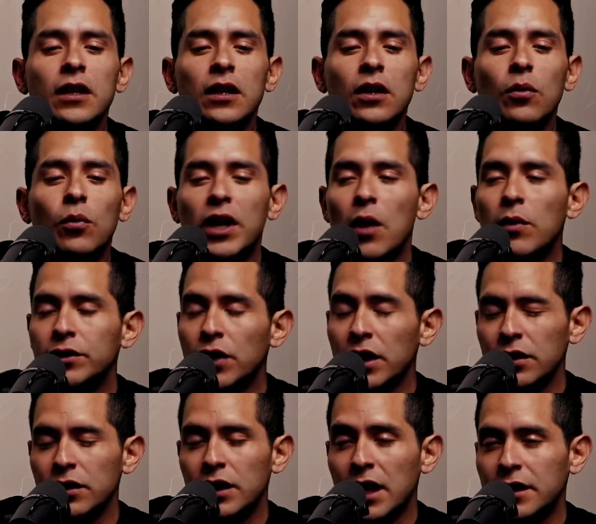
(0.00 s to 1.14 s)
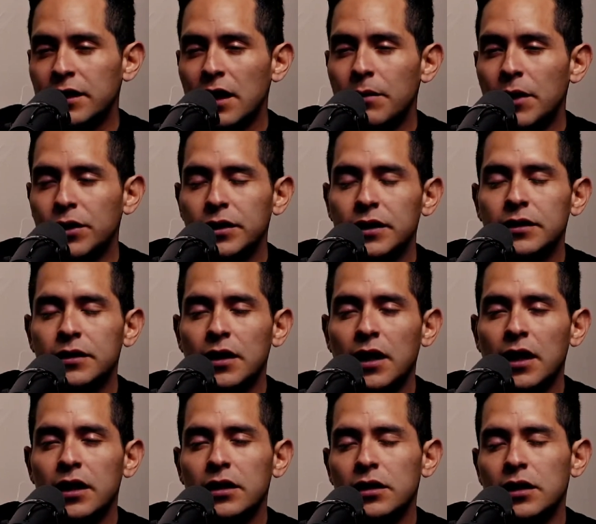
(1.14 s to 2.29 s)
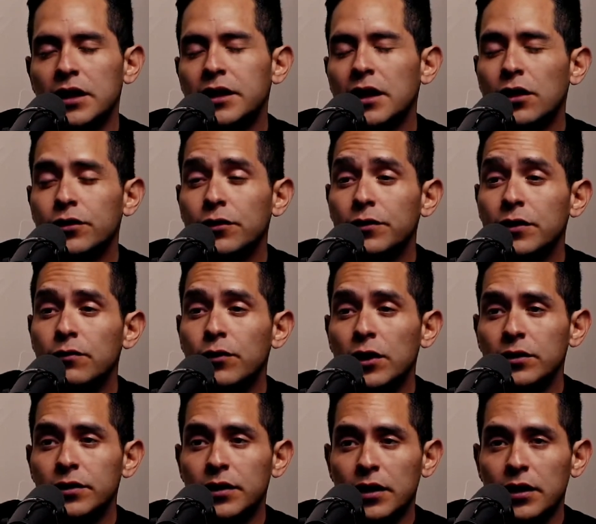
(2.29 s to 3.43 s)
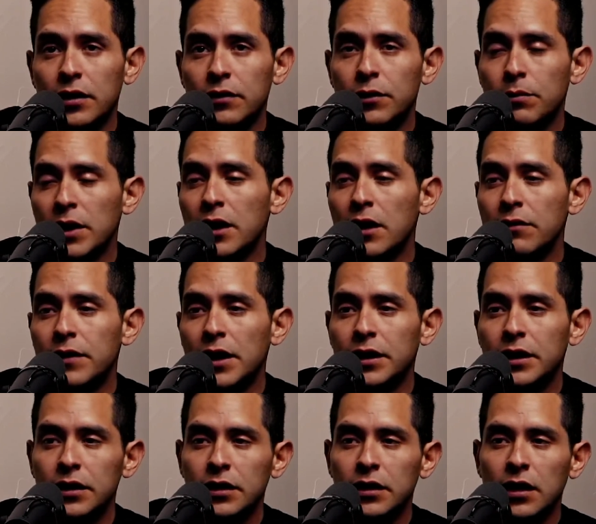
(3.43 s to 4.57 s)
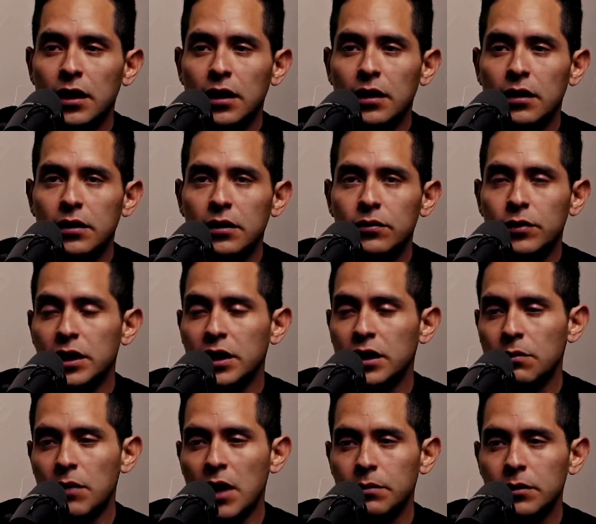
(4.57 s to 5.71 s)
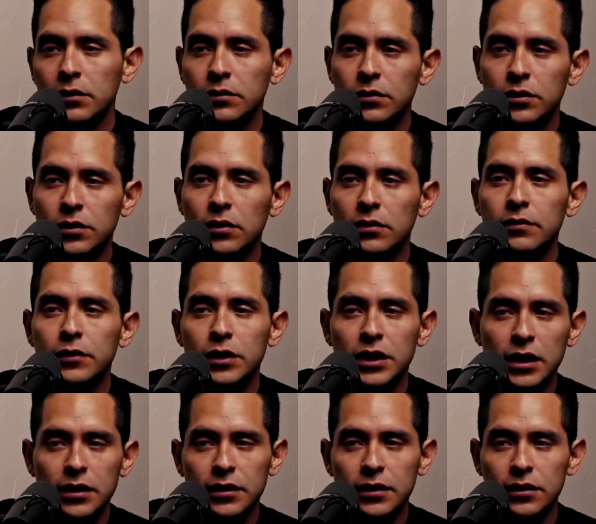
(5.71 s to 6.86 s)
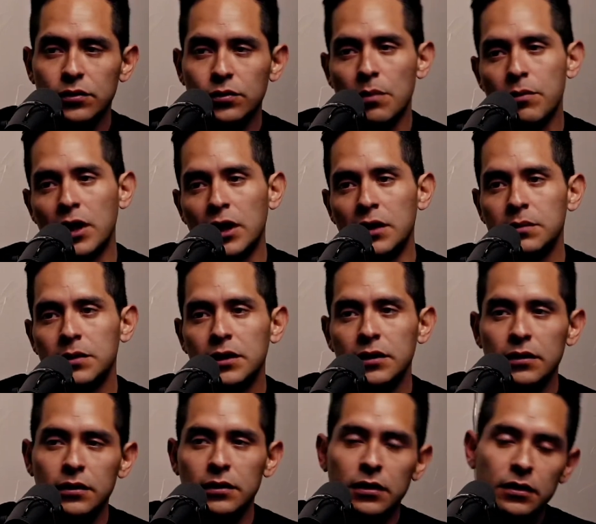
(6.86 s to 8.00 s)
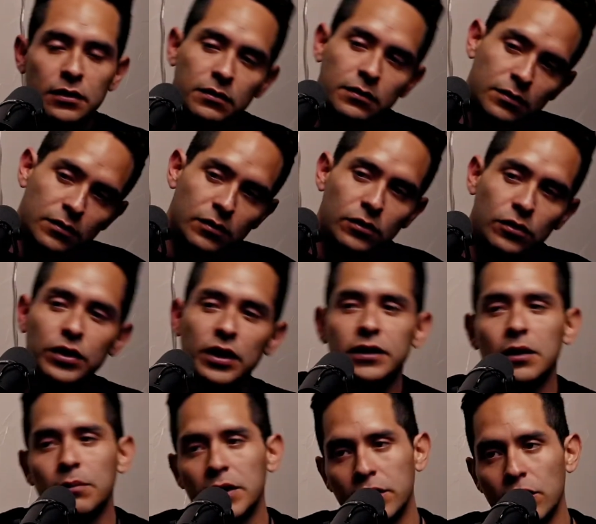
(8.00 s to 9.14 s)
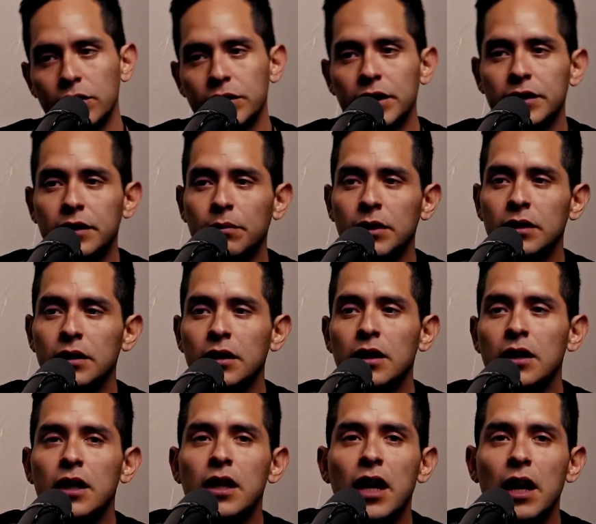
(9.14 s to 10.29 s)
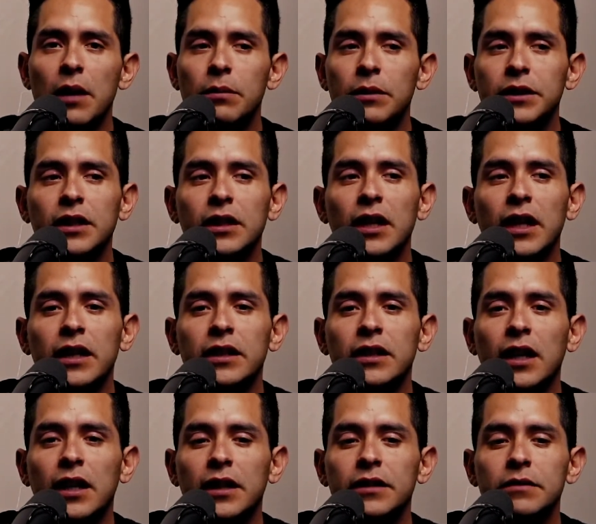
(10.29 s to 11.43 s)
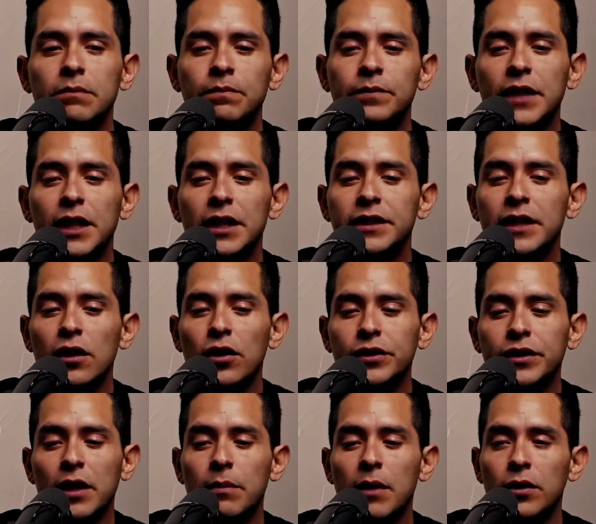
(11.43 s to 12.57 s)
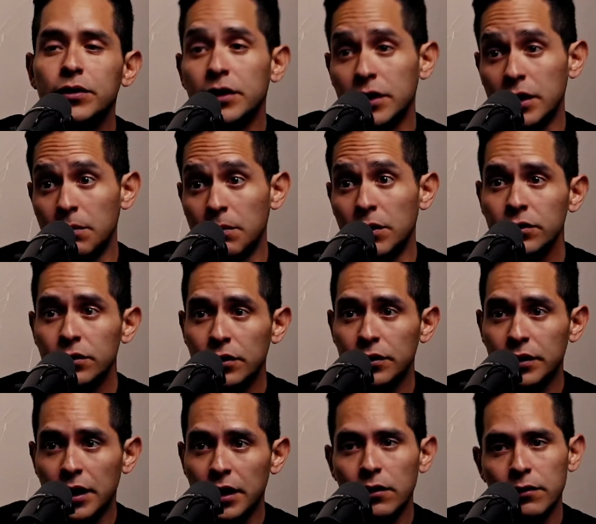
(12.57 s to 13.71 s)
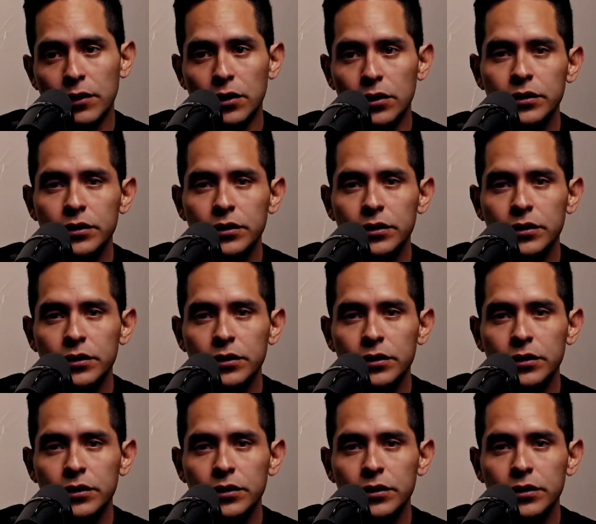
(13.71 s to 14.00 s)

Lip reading: What I was going to get about this, I get a lot of influence from my grandfather reading the Bible, you know, from Genesis to Apocalypse, the New Testament, the Old Testament, sure. Everything. And there is a lot about demons there, of course.